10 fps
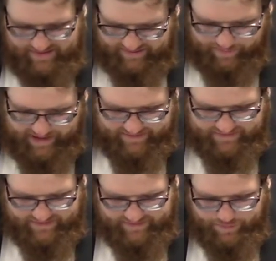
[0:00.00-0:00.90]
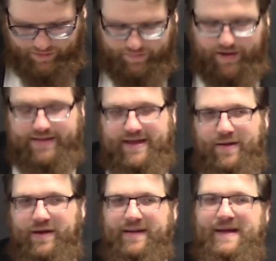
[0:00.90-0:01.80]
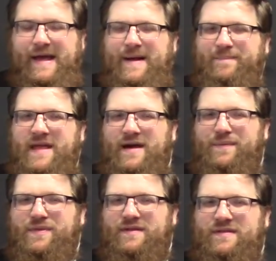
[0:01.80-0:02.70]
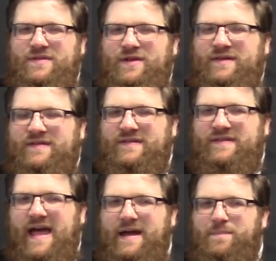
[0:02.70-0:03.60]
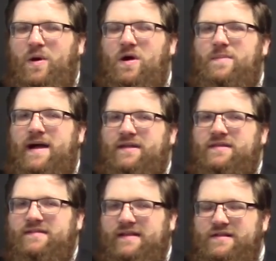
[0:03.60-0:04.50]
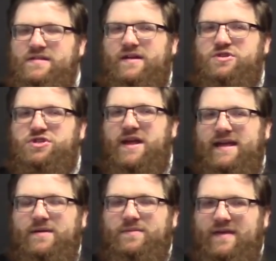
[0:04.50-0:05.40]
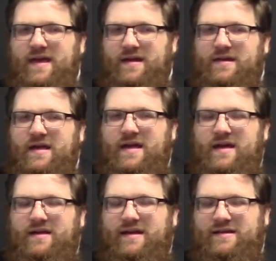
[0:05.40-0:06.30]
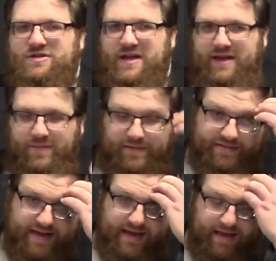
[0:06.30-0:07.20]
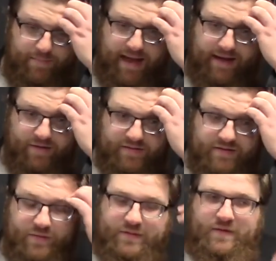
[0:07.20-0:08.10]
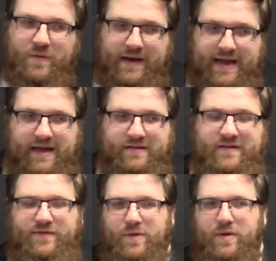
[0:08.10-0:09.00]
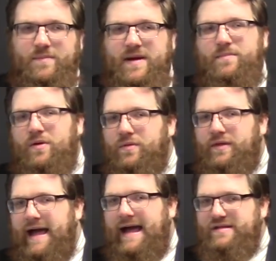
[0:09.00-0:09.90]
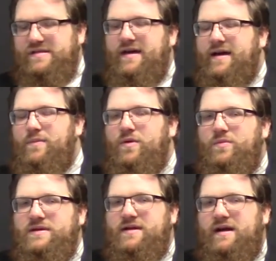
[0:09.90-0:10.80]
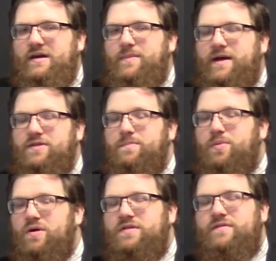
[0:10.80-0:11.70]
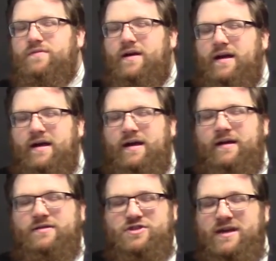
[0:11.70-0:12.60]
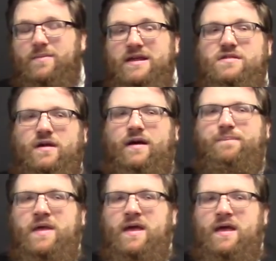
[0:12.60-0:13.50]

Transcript: despises his birthright that way. Now, the sad part about this, at least on Jacob's end, okay, Jacob is taking matters into his own hands. If you remember last time when we talked about the birth of Jacob and Esau,